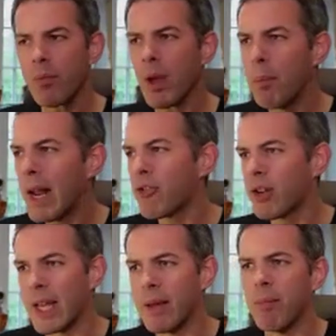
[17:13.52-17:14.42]
But
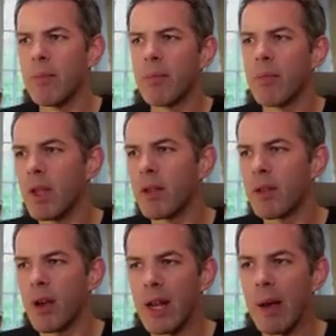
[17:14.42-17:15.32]
actually, the
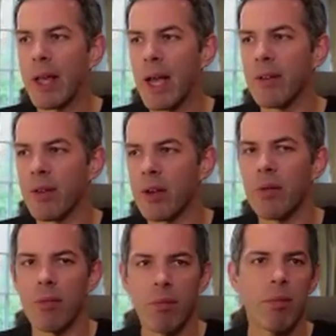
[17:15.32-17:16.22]
dynamic ads
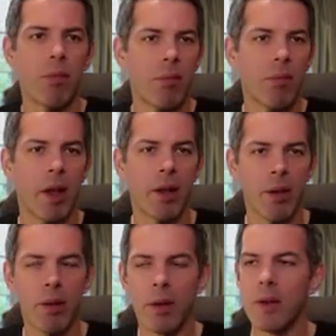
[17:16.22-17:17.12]
can
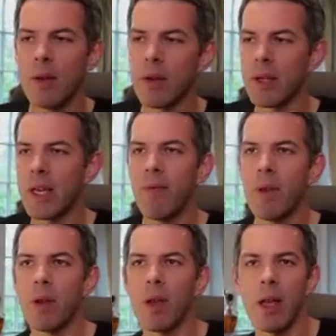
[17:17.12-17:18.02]
get
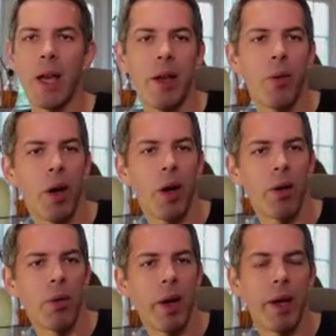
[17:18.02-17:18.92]
you quite a
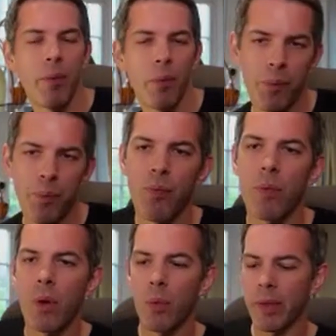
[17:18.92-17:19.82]
long way
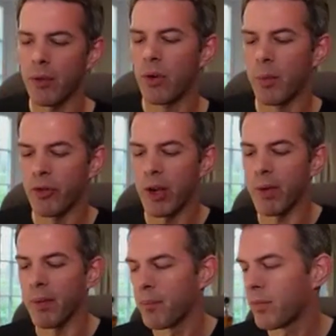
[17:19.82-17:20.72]
without too much
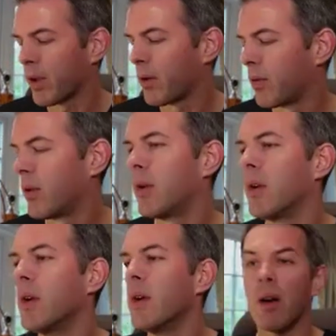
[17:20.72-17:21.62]
effort. So
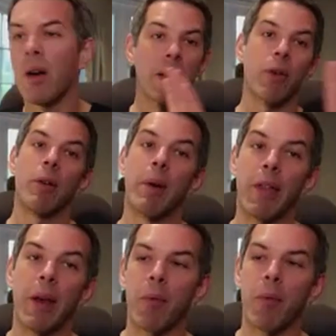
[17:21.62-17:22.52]
I banged on about
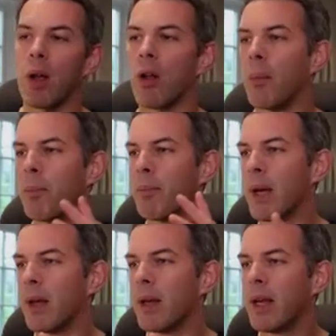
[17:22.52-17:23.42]
them quite a lot,
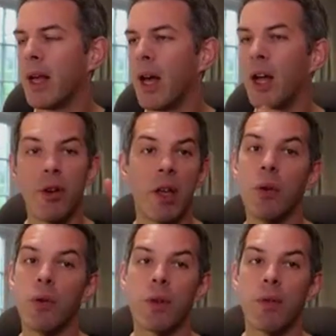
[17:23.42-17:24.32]
but
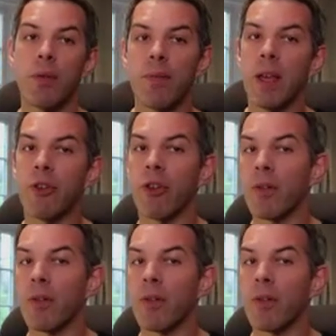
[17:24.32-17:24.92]
underused feature.